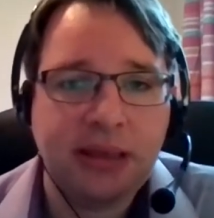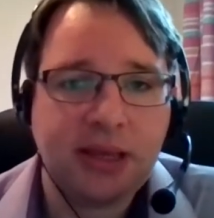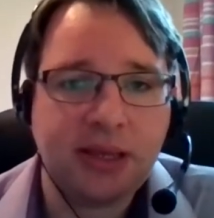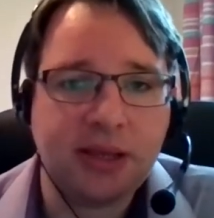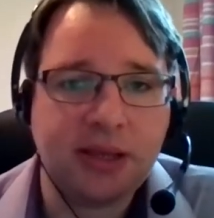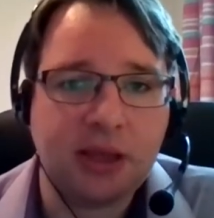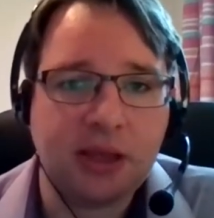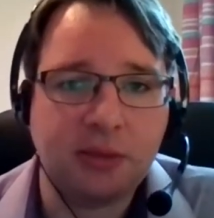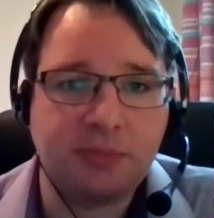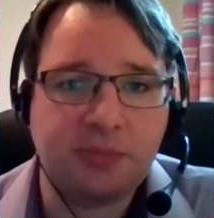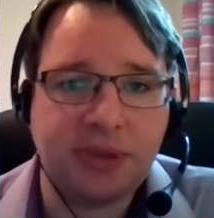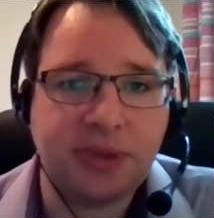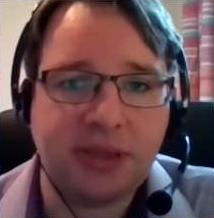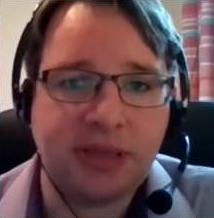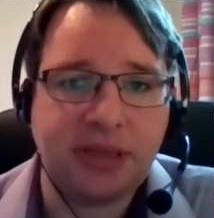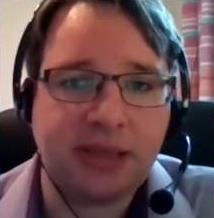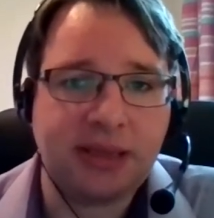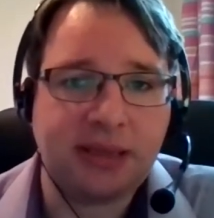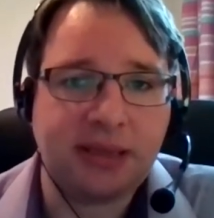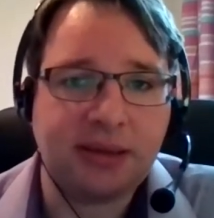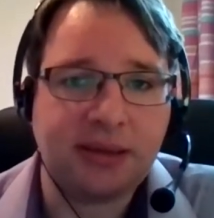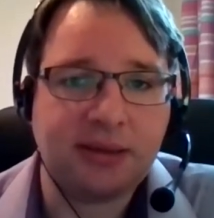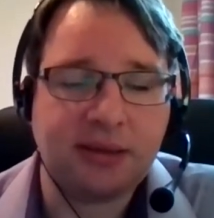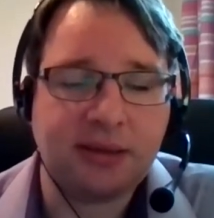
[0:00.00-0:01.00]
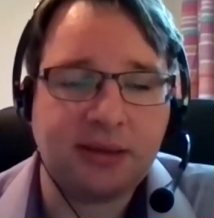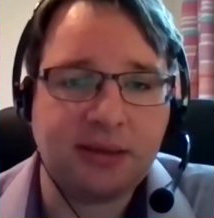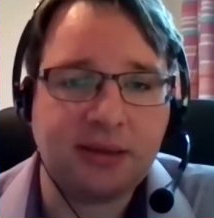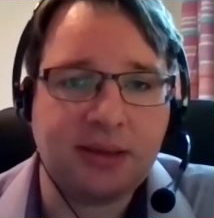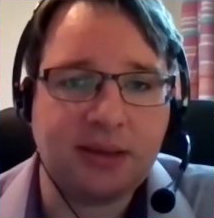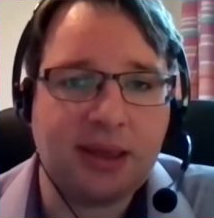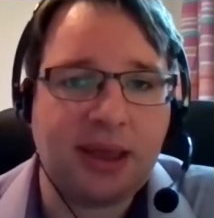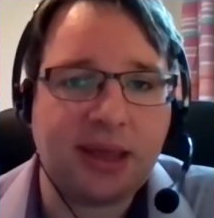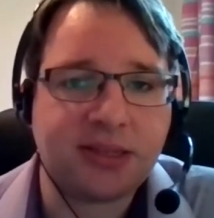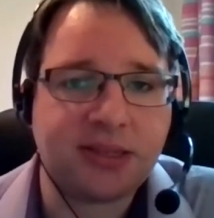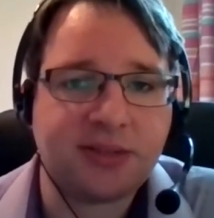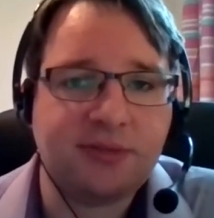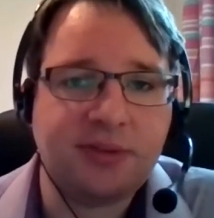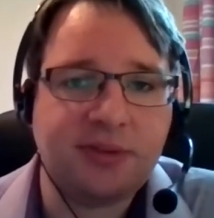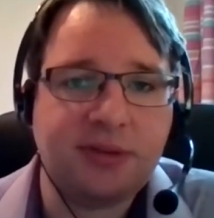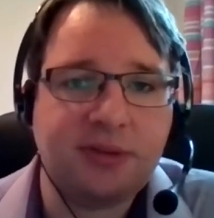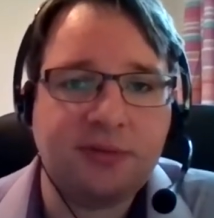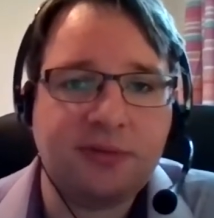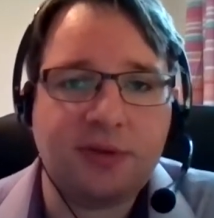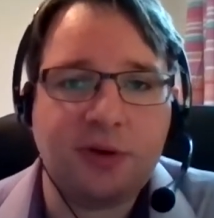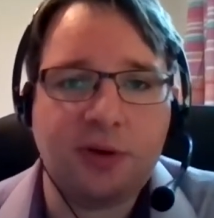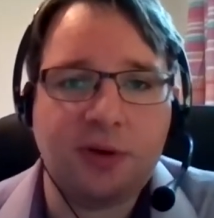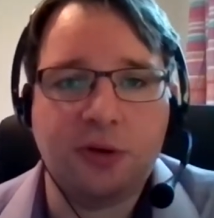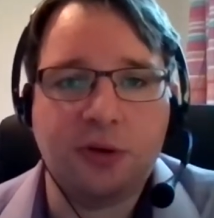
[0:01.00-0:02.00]
you know, being, you know, actively
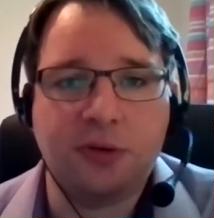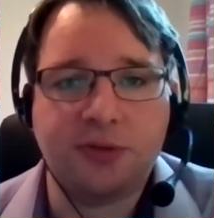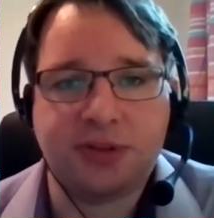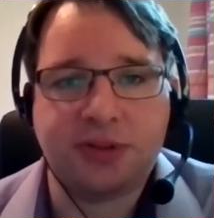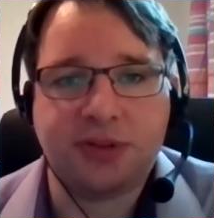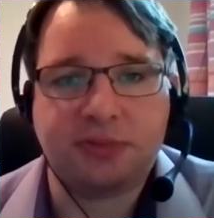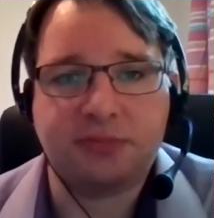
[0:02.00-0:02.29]
involved.